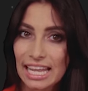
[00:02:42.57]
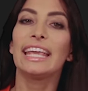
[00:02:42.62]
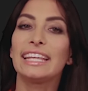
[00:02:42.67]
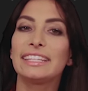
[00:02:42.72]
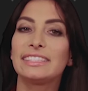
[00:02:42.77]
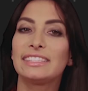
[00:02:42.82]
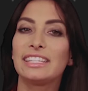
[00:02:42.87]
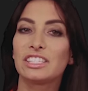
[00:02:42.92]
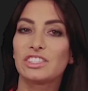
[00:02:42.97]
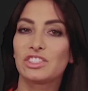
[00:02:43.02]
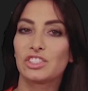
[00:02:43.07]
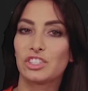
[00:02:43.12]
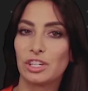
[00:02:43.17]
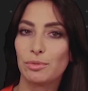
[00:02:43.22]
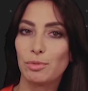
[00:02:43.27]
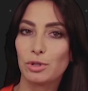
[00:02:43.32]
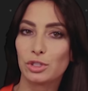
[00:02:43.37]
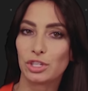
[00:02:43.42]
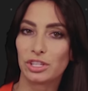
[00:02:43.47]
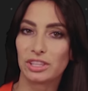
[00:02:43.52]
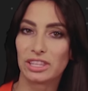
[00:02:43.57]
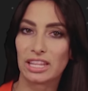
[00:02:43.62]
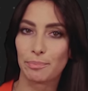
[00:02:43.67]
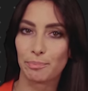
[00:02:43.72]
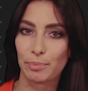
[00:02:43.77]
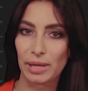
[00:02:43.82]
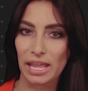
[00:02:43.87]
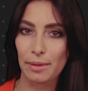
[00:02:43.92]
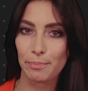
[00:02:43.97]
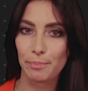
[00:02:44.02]
It distributed the
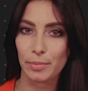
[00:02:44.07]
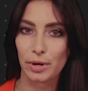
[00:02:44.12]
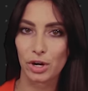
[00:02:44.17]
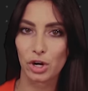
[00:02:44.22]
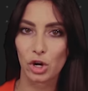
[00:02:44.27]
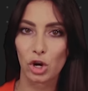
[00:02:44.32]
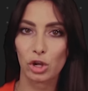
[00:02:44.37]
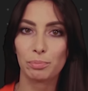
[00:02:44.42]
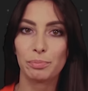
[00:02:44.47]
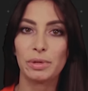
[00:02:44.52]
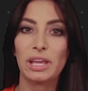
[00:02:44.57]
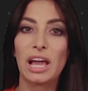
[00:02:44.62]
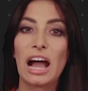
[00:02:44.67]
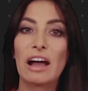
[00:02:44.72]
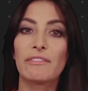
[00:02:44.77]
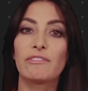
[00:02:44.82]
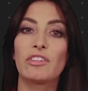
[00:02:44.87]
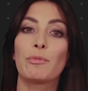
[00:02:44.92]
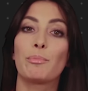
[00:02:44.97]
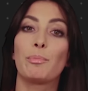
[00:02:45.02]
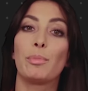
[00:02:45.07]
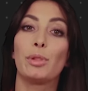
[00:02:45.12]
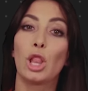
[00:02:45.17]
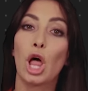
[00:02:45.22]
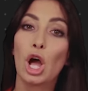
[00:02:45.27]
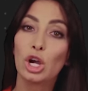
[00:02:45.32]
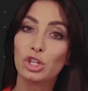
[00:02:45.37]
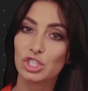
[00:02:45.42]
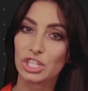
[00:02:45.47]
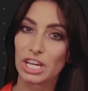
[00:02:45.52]
paper on behalf of
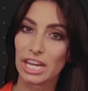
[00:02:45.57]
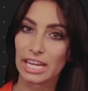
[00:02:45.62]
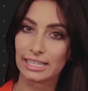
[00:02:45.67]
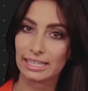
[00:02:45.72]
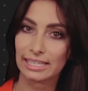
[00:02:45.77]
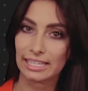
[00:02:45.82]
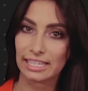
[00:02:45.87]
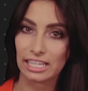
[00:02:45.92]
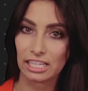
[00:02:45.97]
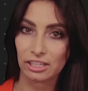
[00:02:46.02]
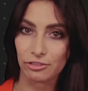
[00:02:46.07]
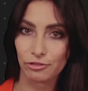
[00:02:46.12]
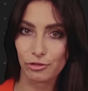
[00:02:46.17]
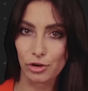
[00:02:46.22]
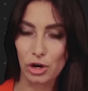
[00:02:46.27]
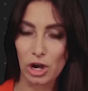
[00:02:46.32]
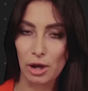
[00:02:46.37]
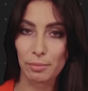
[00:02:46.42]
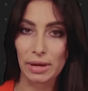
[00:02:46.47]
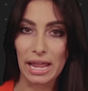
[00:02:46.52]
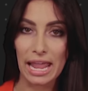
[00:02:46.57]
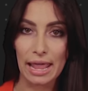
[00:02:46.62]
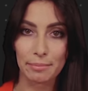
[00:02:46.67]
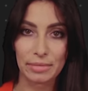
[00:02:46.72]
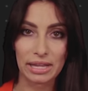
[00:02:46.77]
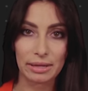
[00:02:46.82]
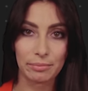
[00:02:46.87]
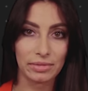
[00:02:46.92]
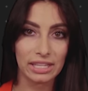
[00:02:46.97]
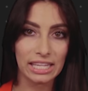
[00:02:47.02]
blockchain legal firm
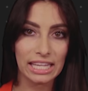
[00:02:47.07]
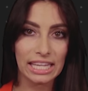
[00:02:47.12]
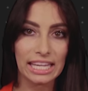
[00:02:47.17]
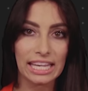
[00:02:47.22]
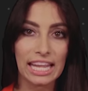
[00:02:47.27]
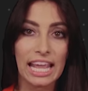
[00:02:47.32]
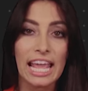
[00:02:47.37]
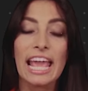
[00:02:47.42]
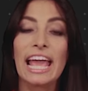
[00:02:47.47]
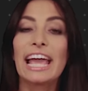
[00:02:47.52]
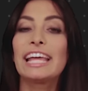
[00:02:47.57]
MME